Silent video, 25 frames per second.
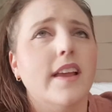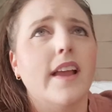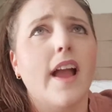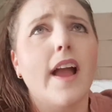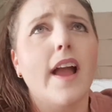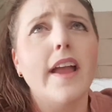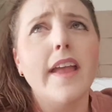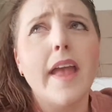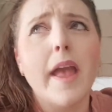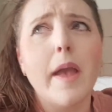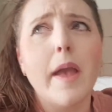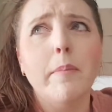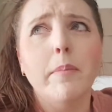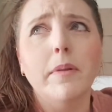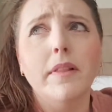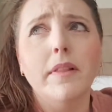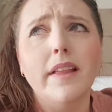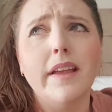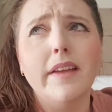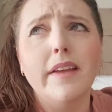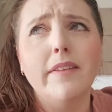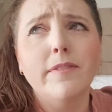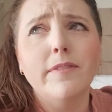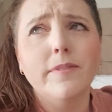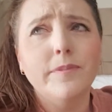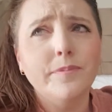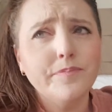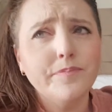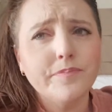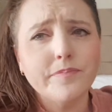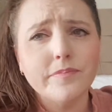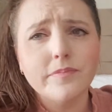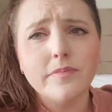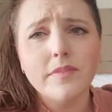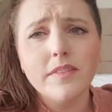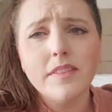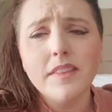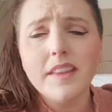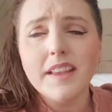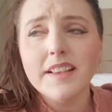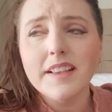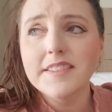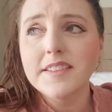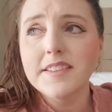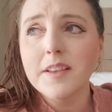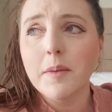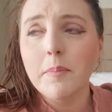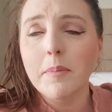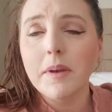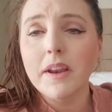I can't believe
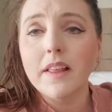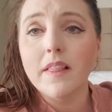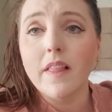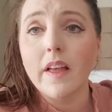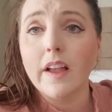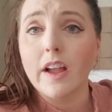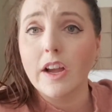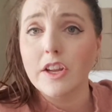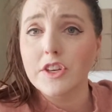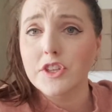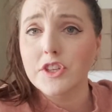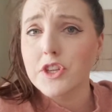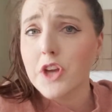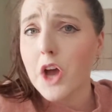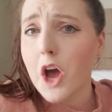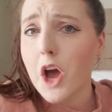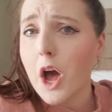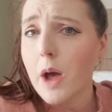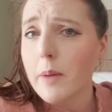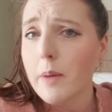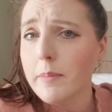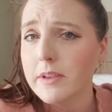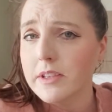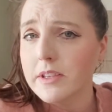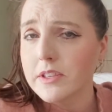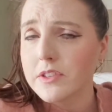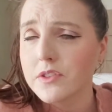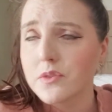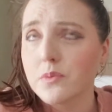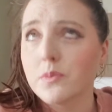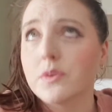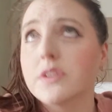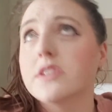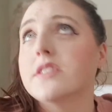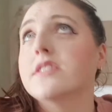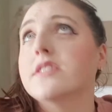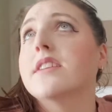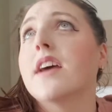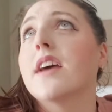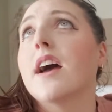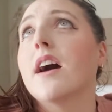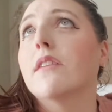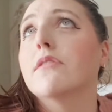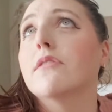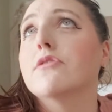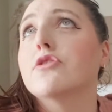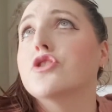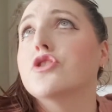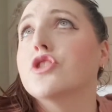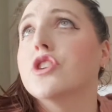somebody like a Thomas would
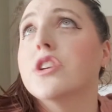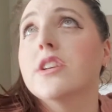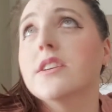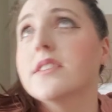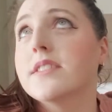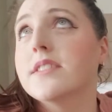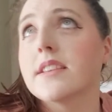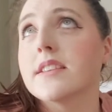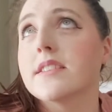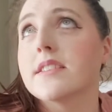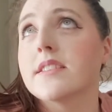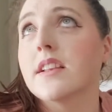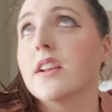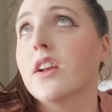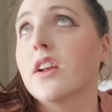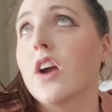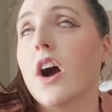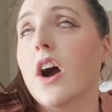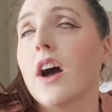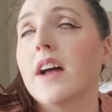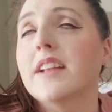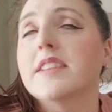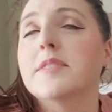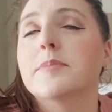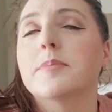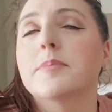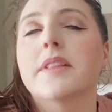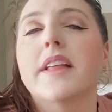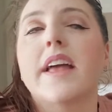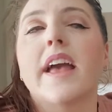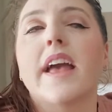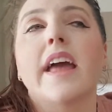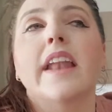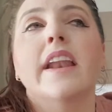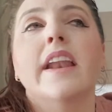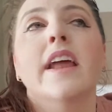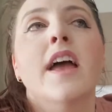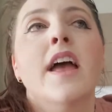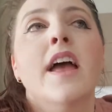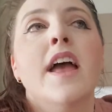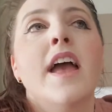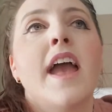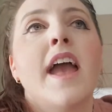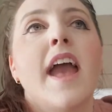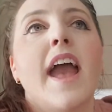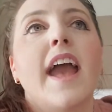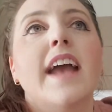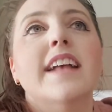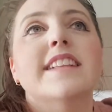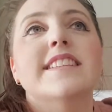doubt Jesus and God's plan.
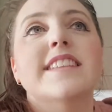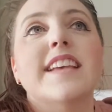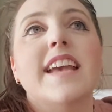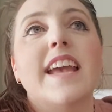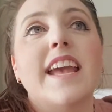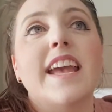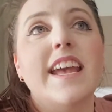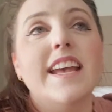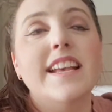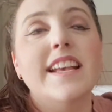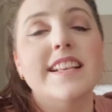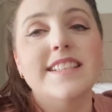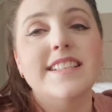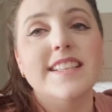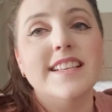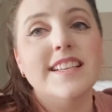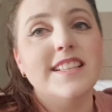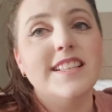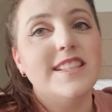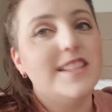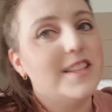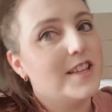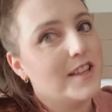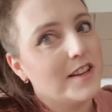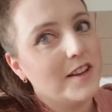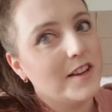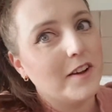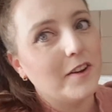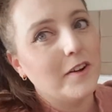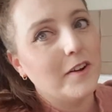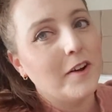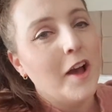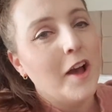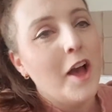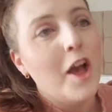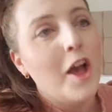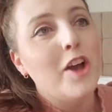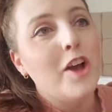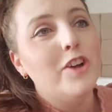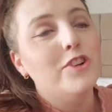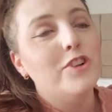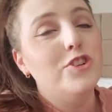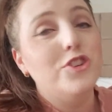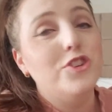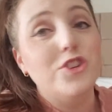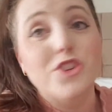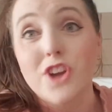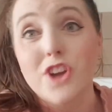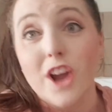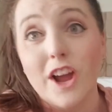It's easy to
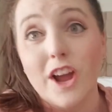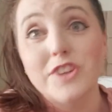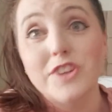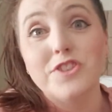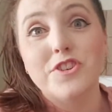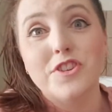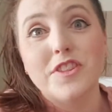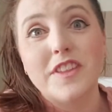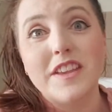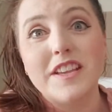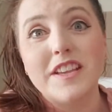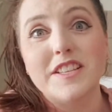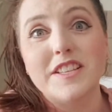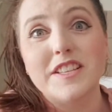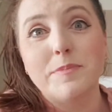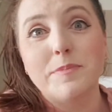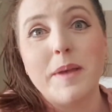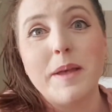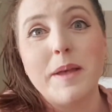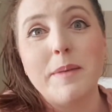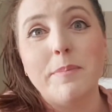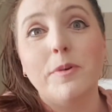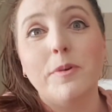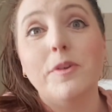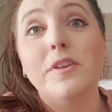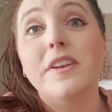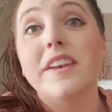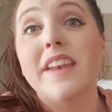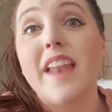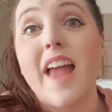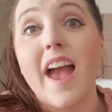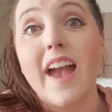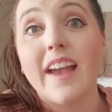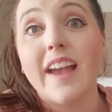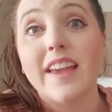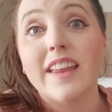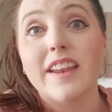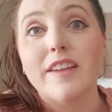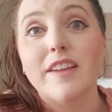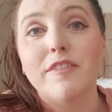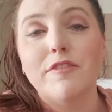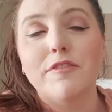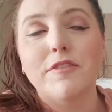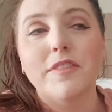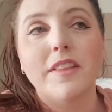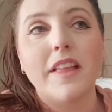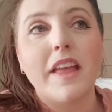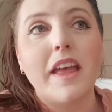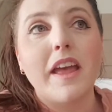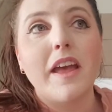judge these people
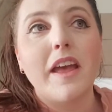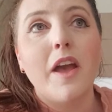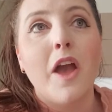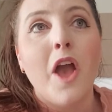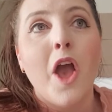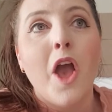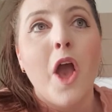negatively